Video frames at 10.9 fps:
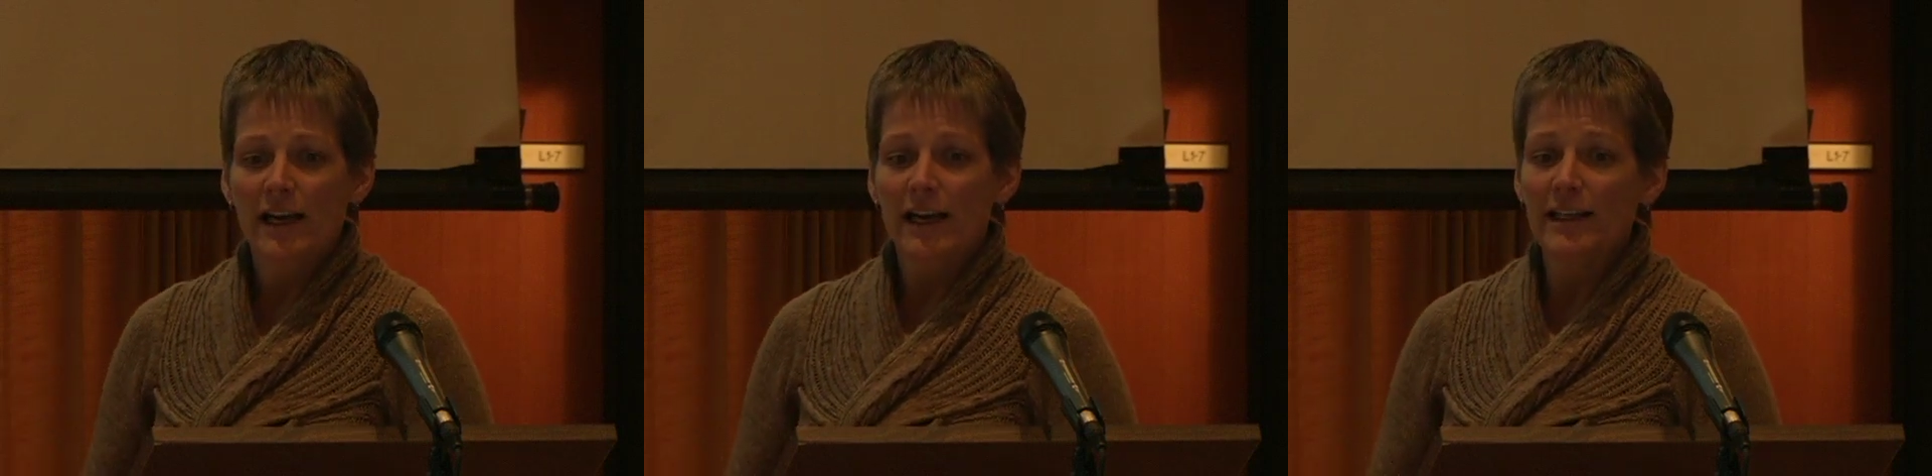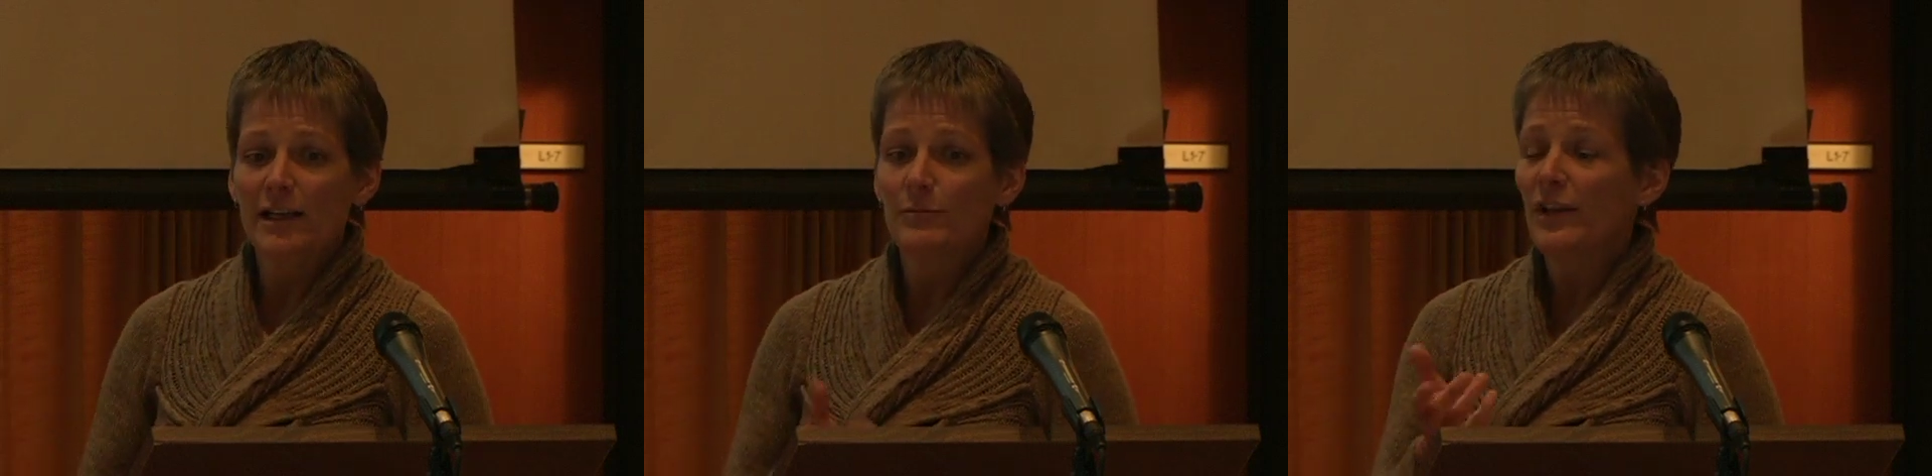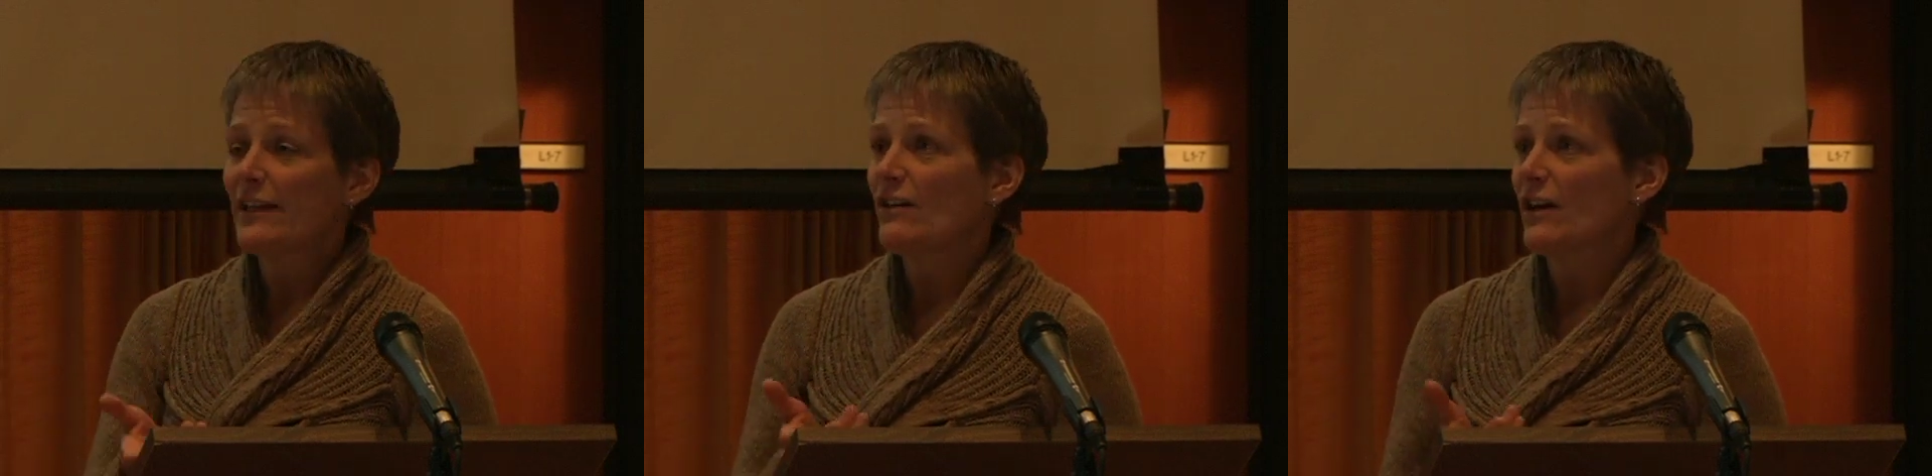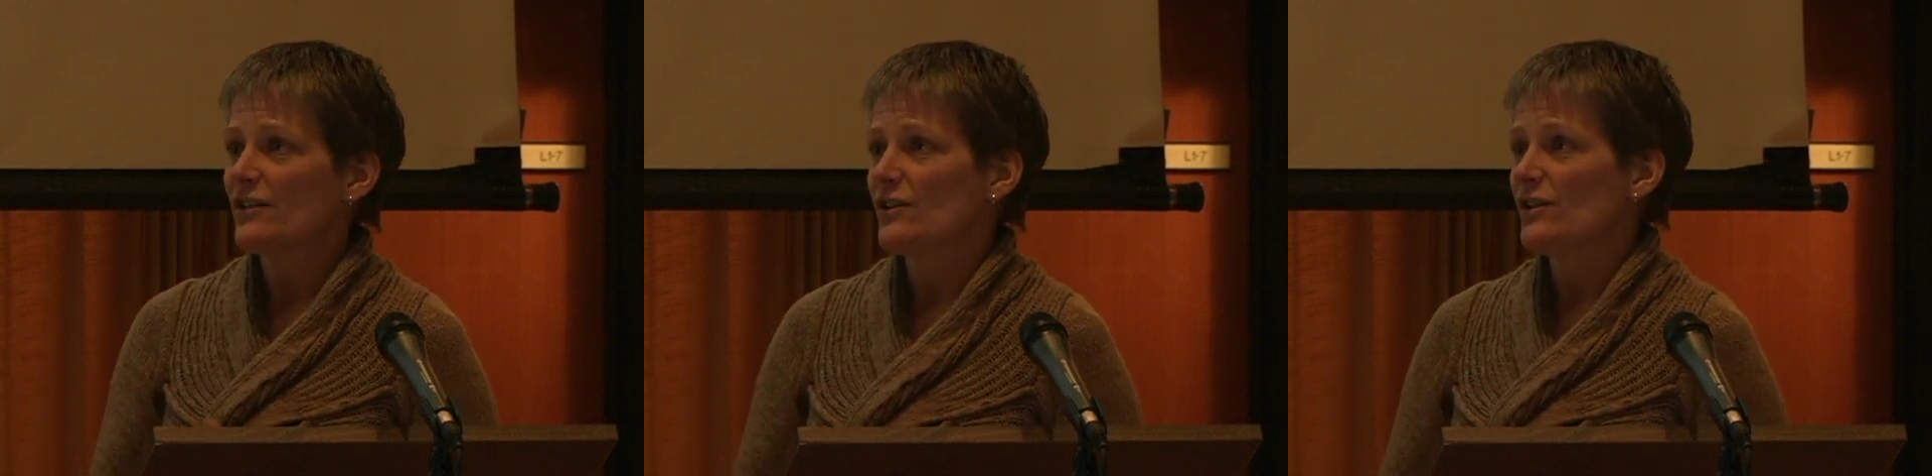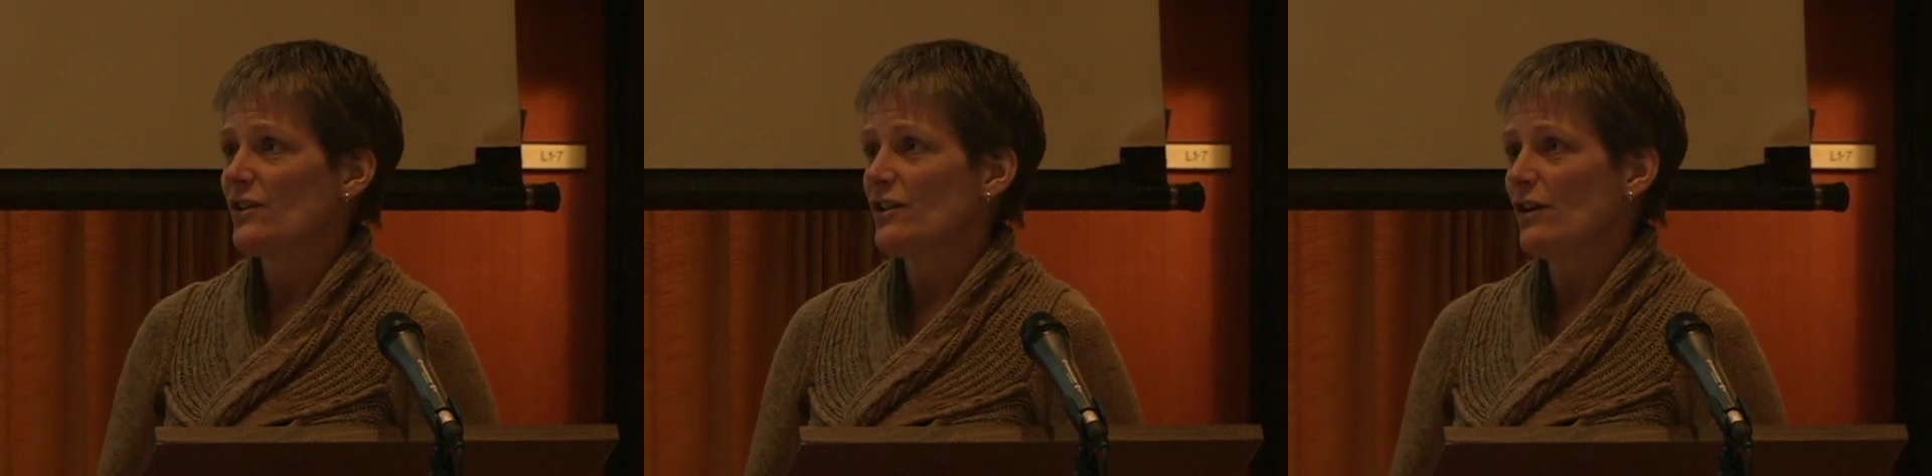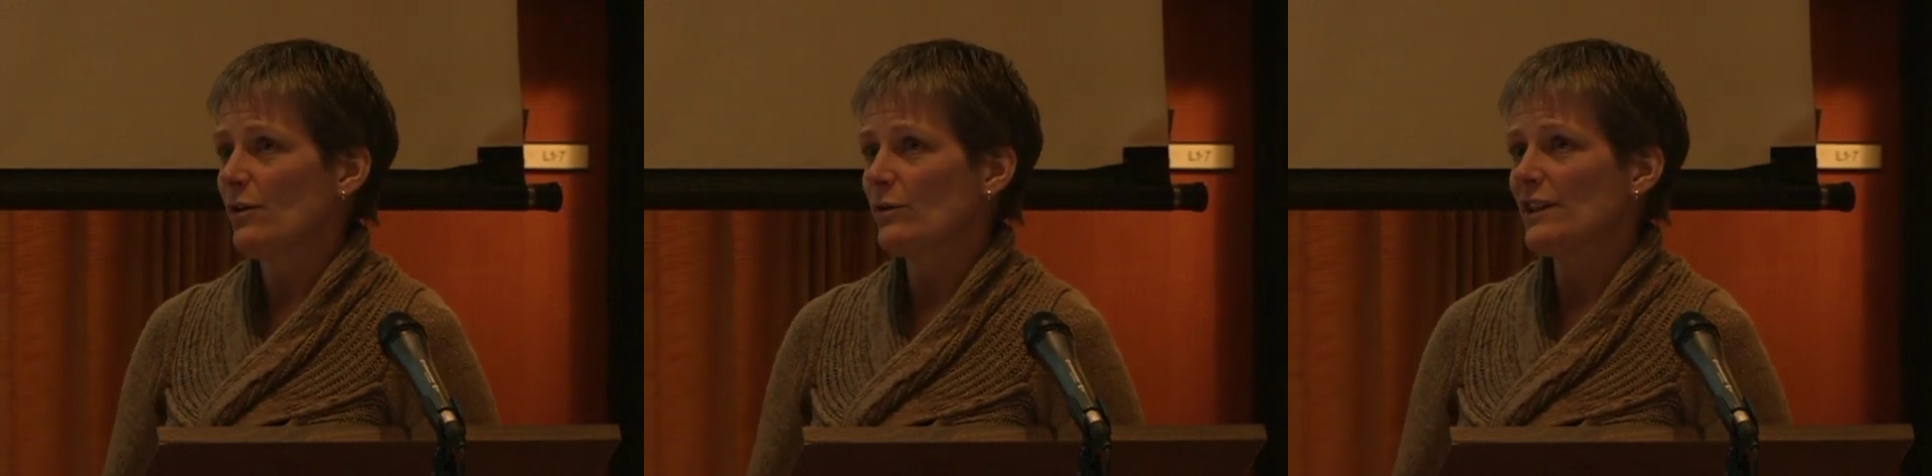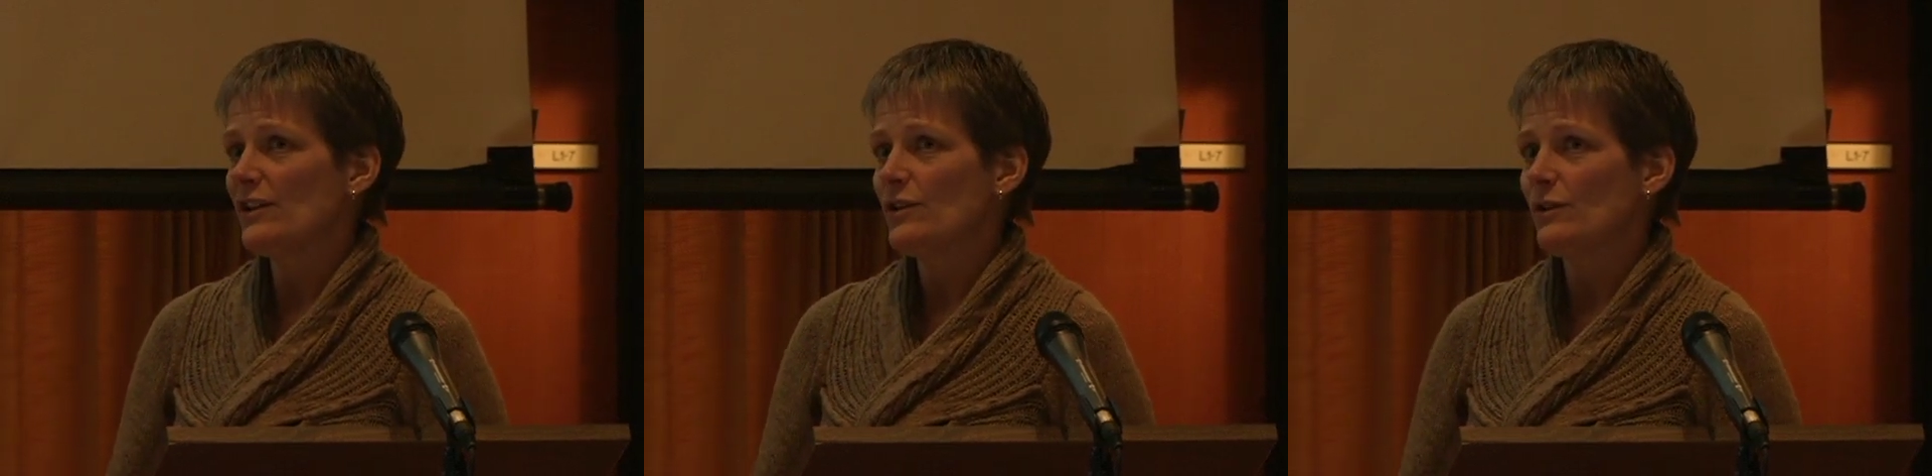And that applied not to just
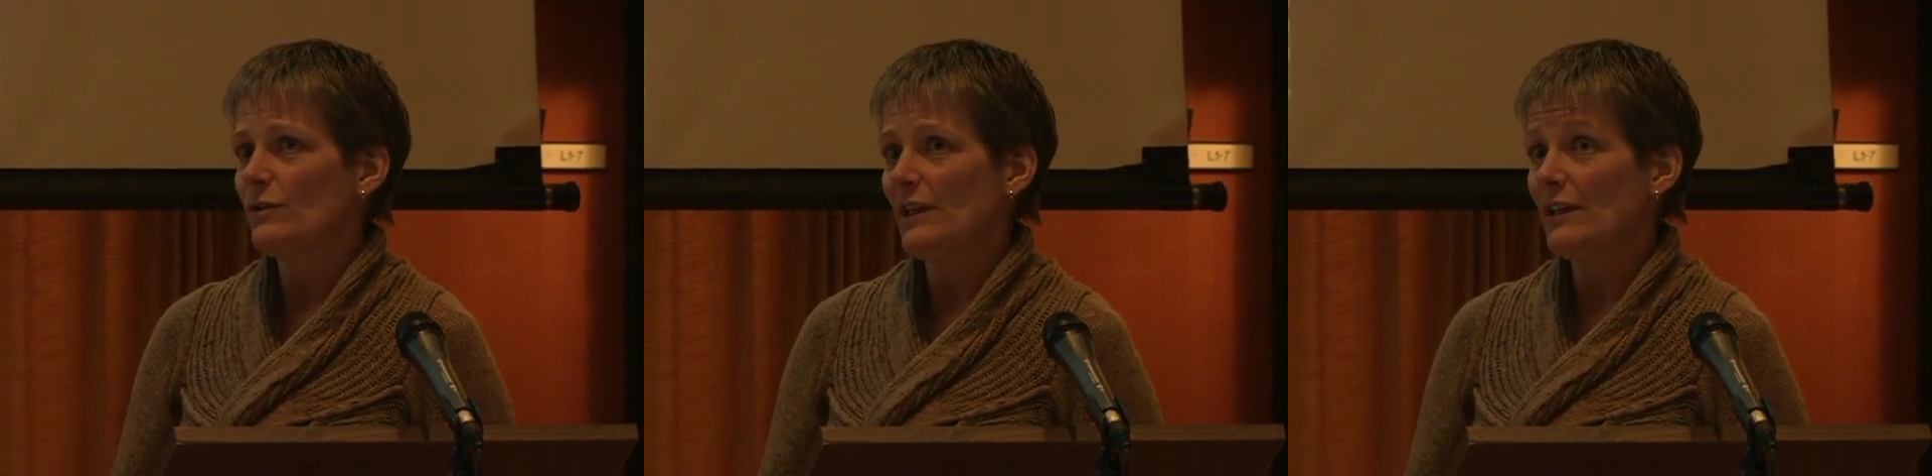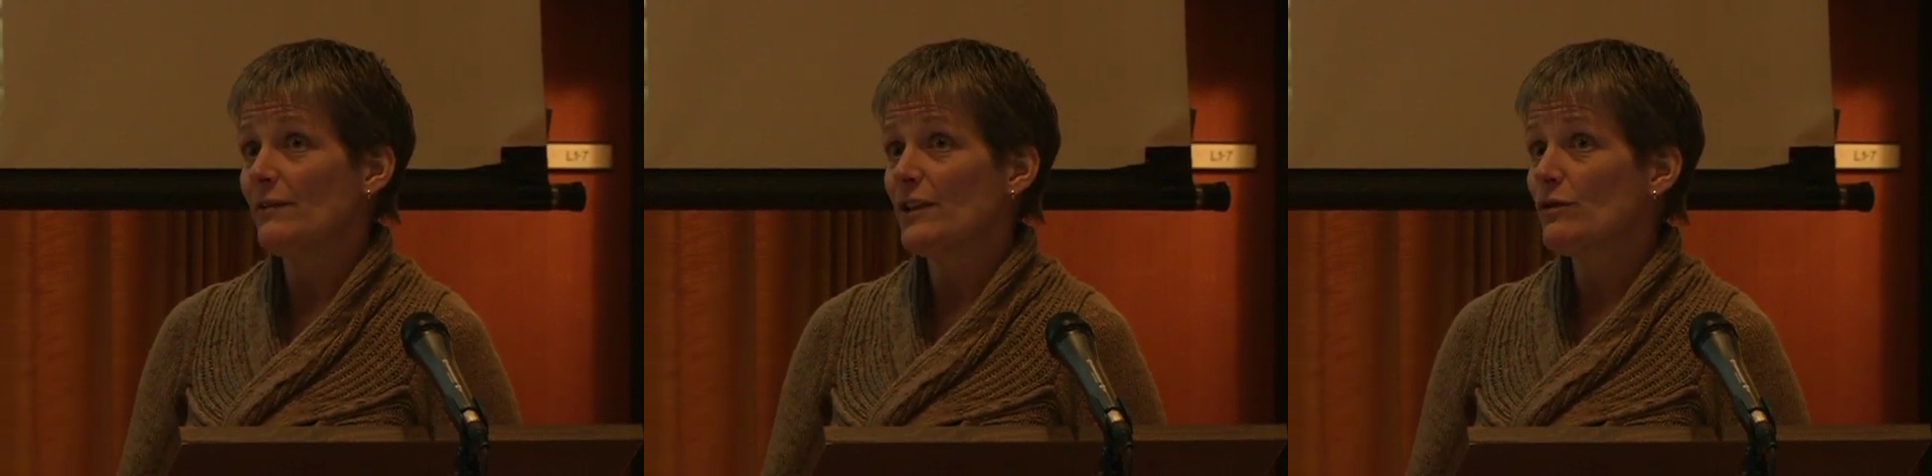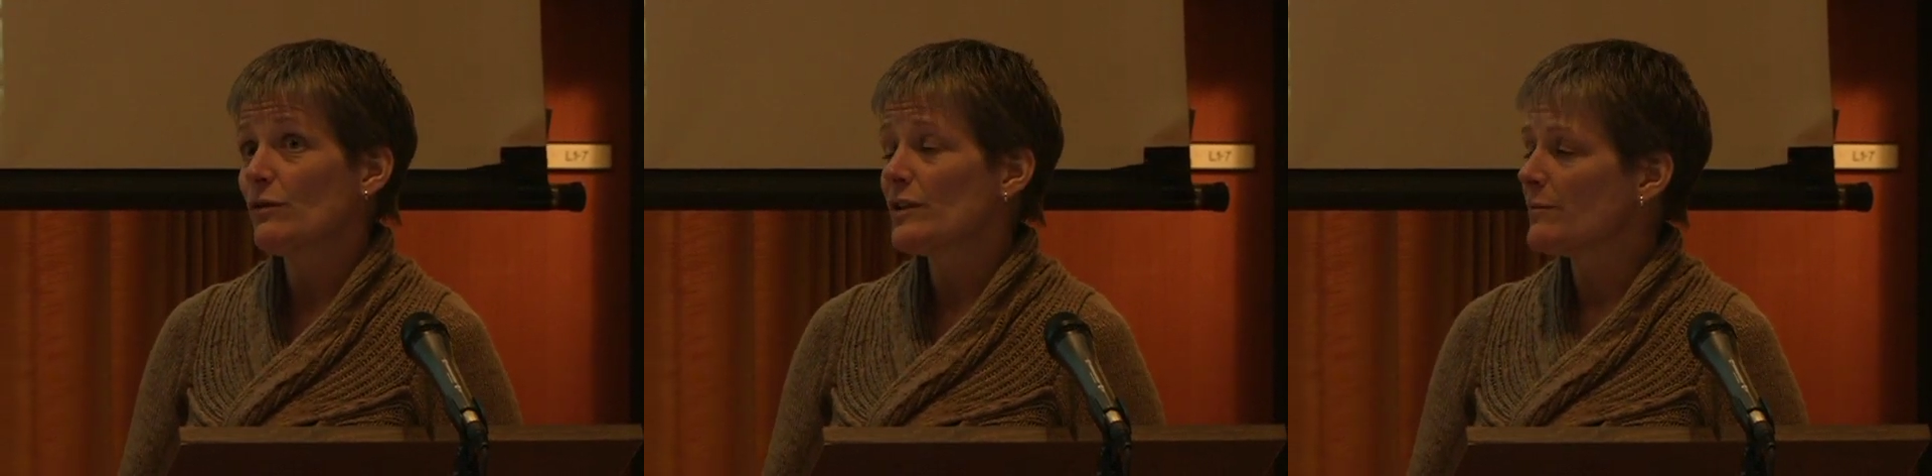only to individuals,